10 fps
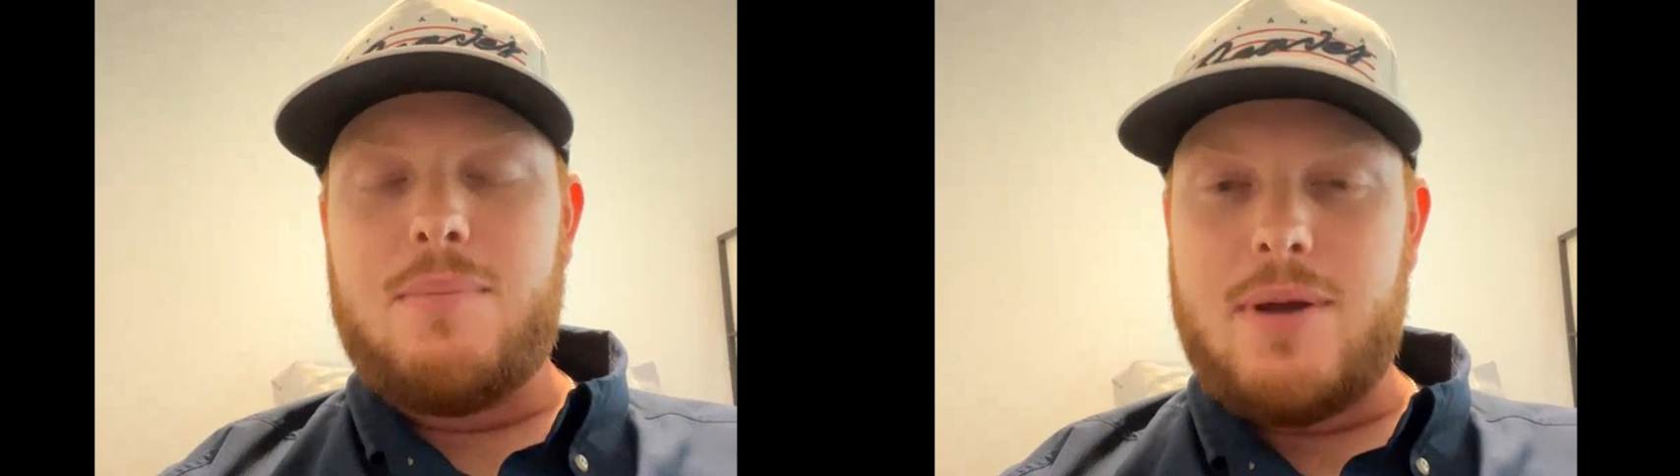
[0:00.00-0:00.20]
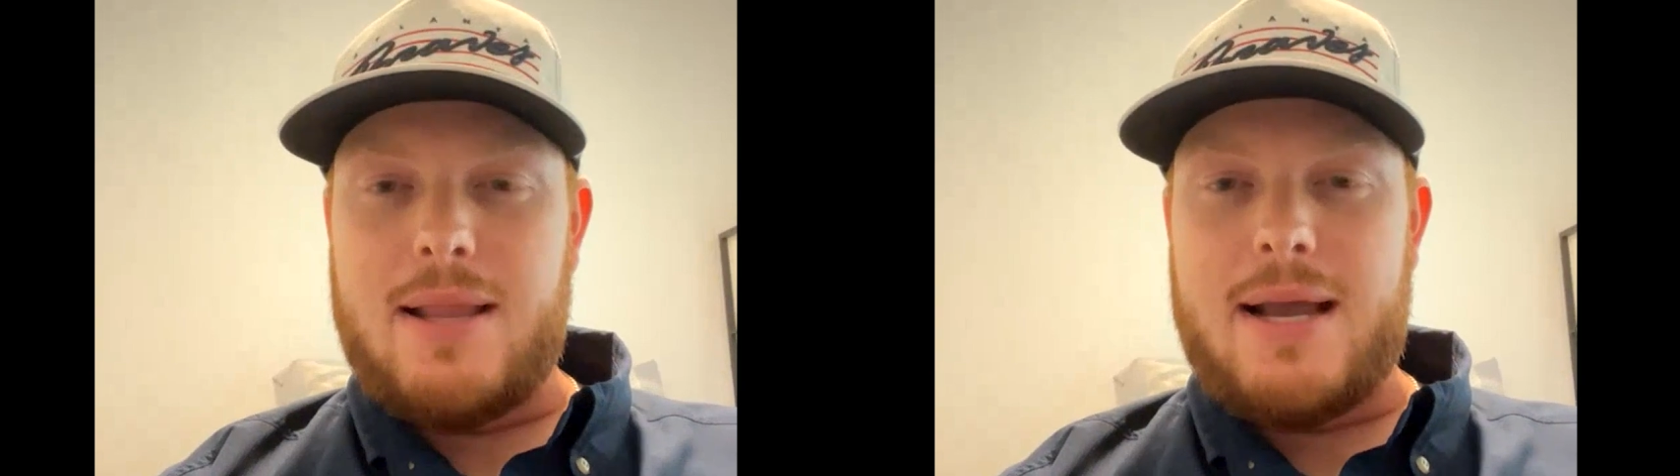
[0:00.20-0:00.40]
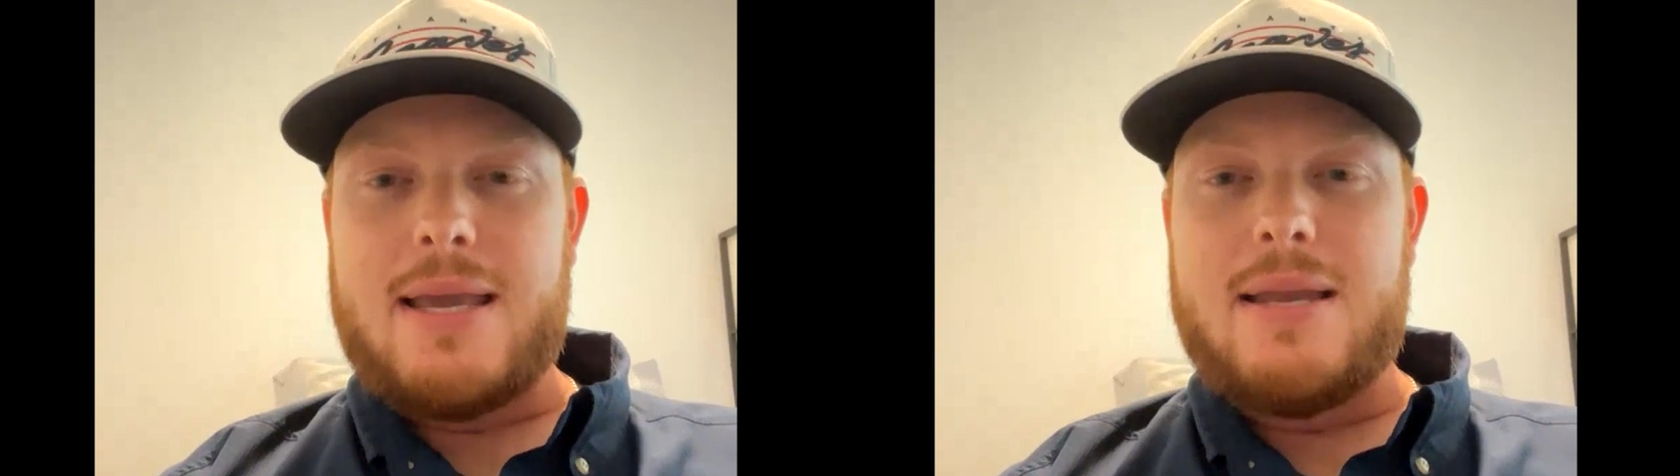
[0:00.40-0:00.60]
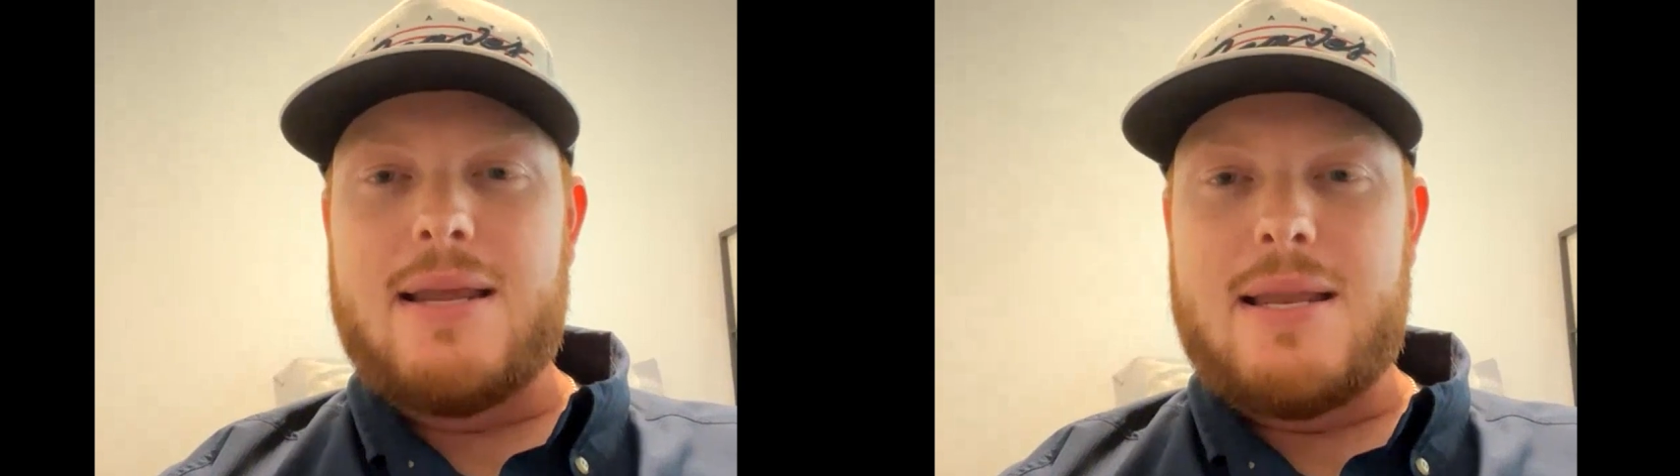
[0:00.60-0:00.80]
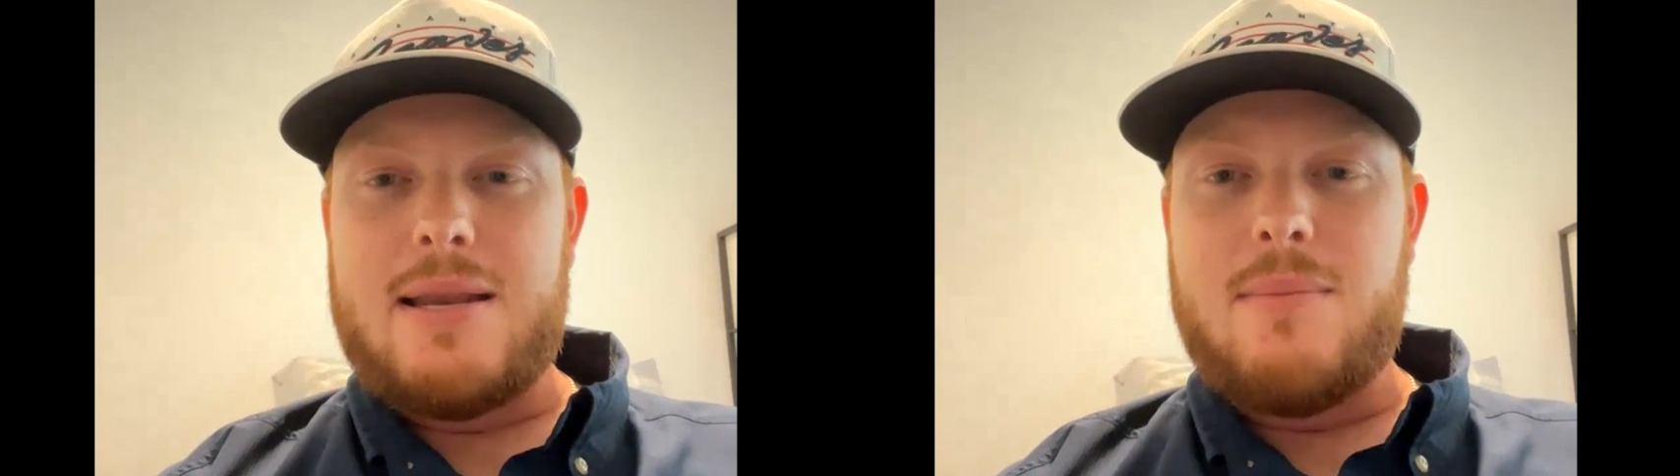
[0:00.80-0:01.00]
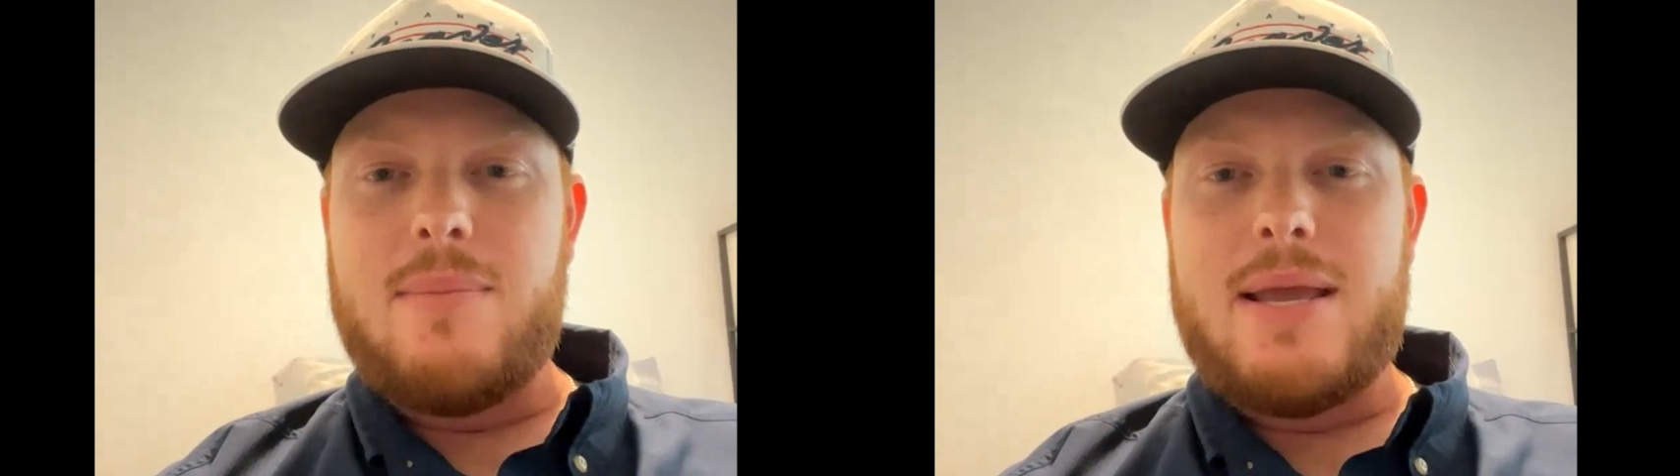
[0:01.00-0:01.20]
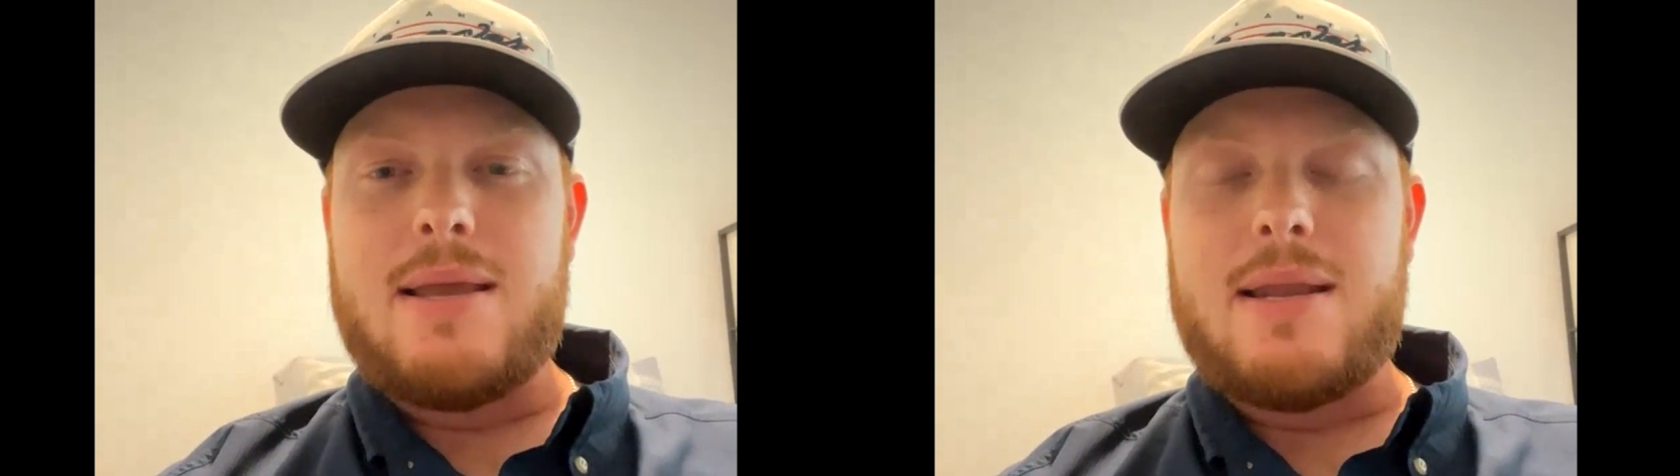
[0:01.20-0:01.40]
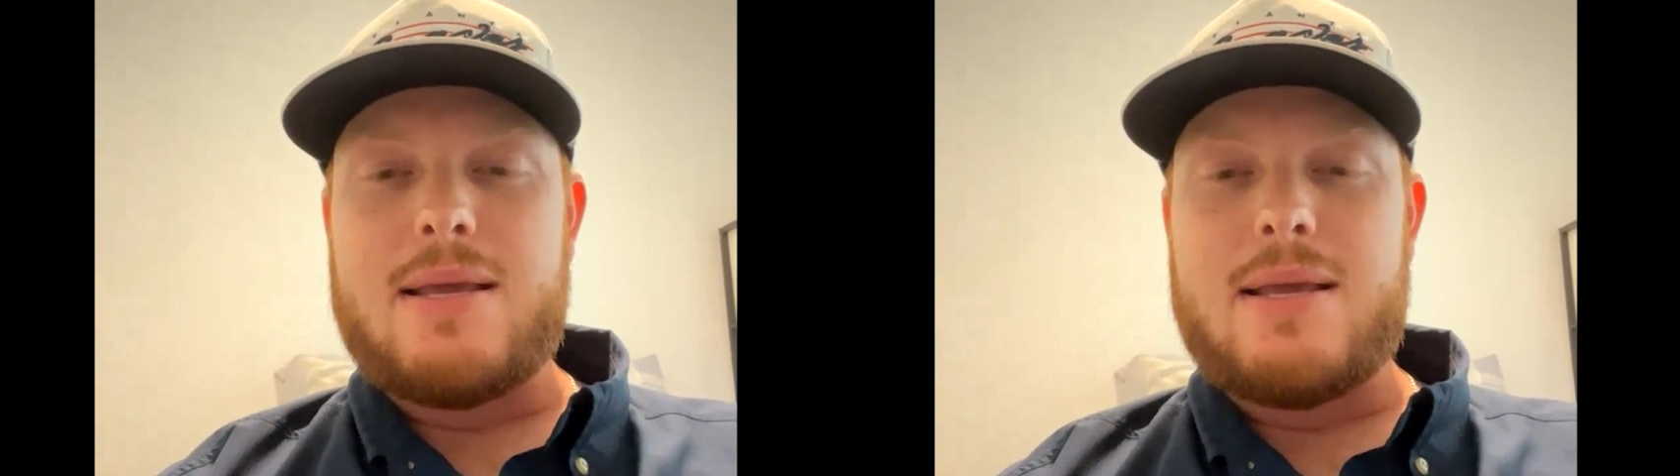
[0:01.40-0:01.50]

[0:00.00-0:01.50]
put like it needed to be,